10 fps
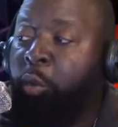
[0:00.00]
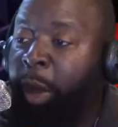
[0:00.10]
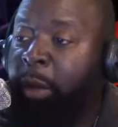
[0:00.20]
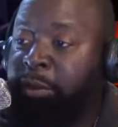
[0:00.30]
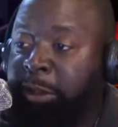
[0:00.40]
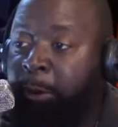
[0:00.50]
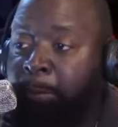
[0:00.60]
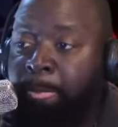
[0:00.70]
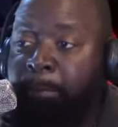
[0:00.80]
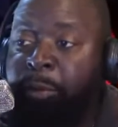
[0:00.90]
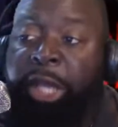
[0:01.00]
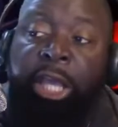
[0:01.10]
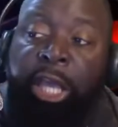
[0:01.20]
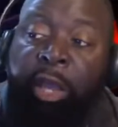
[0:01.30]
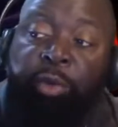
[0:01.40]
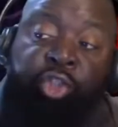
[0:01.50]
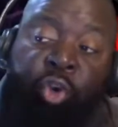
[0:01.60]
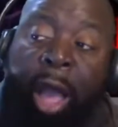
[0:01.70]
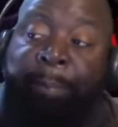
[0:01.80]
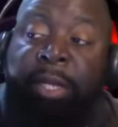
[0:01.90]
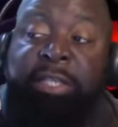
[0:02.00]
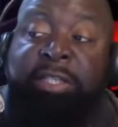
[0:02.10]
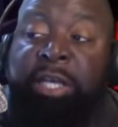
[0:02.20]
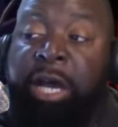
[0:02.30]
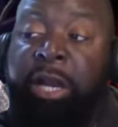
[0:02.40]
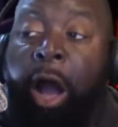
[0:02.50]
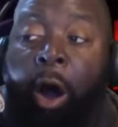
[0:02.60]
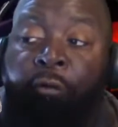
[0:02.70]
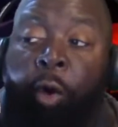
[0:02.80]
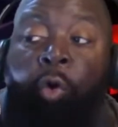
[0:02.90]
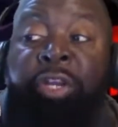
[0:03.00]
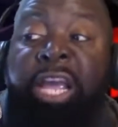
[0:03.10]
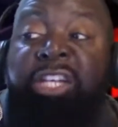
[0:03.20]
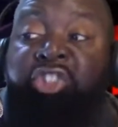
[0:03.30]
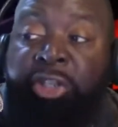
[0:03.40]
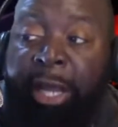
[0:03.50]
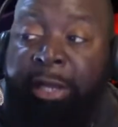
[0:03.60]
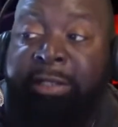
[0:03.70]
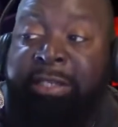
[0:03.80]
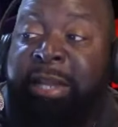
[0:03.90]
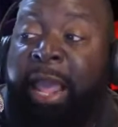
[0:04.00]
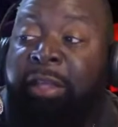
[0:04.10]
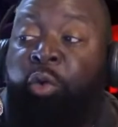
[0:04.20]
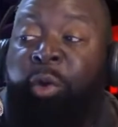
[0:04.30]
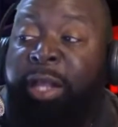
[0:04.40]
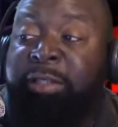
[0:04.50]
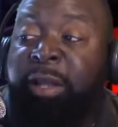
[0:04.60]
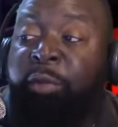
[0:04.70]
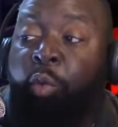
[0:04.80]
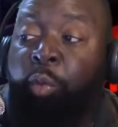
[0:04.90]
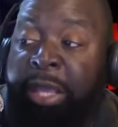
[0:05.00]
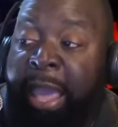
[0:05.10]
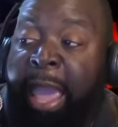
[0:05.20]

Well, Joe, he was dropping his son off on yesterday to stay the rest of the week